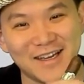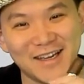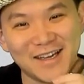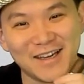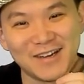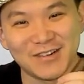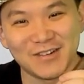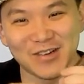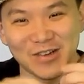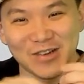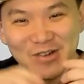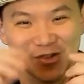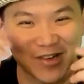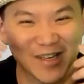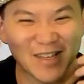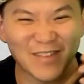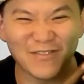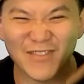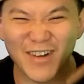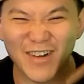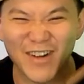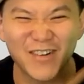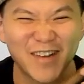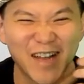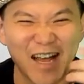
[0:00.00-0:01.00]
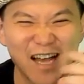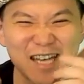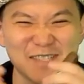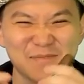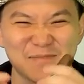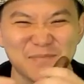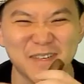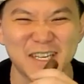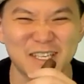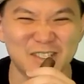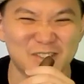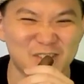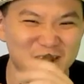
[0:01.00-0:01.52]
Recording very last
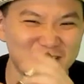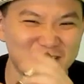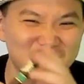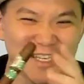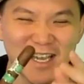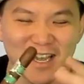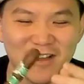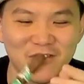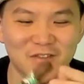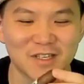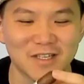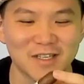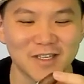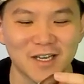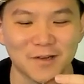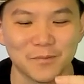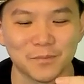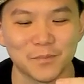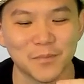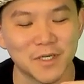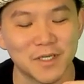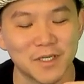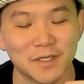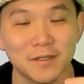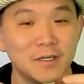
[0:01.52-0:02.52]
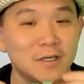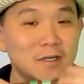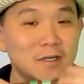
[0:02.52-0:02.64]
minute, trying to get everything done, but